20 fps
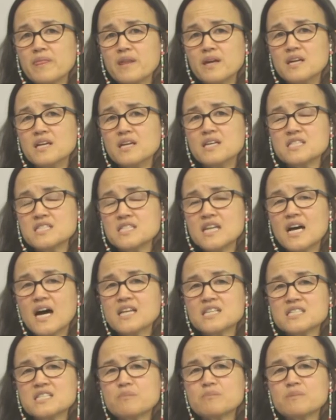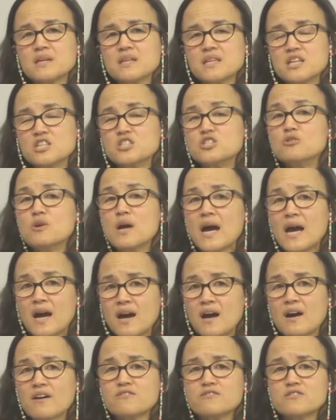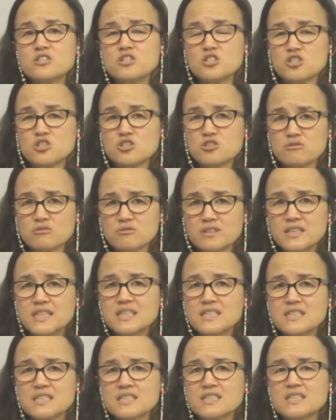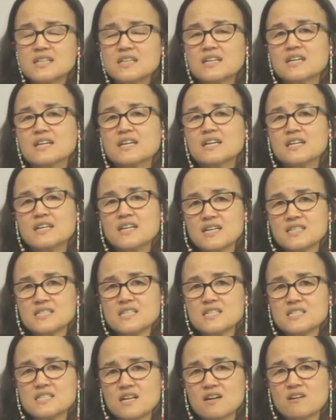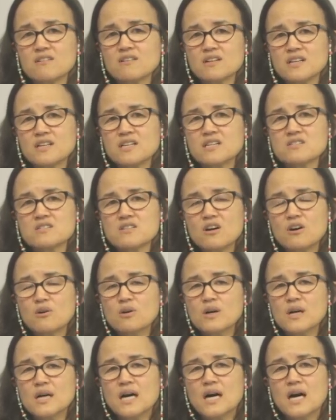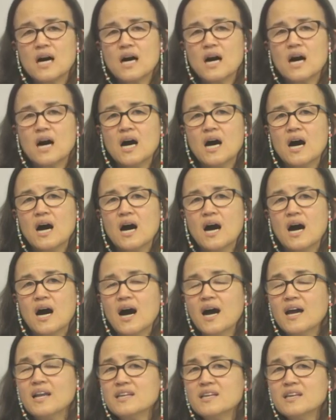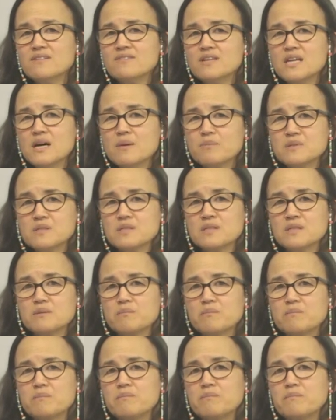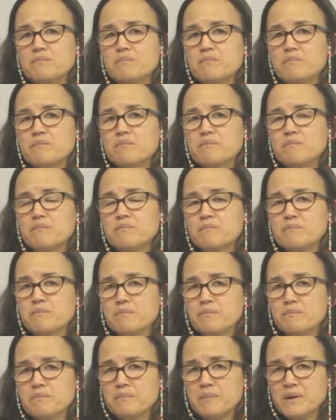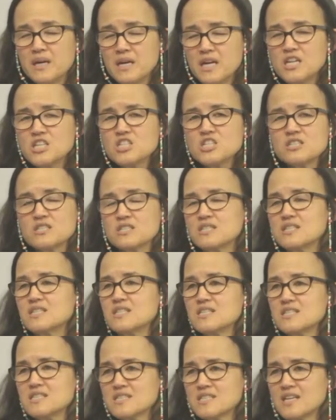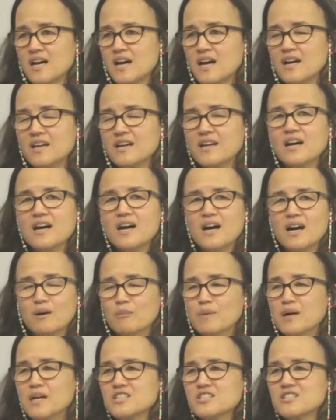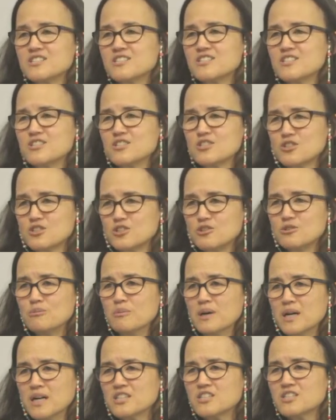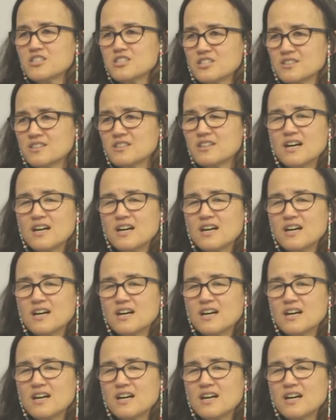it's not something that you have to treat necessarily. So I leave it up to the patient to decide how much is too much,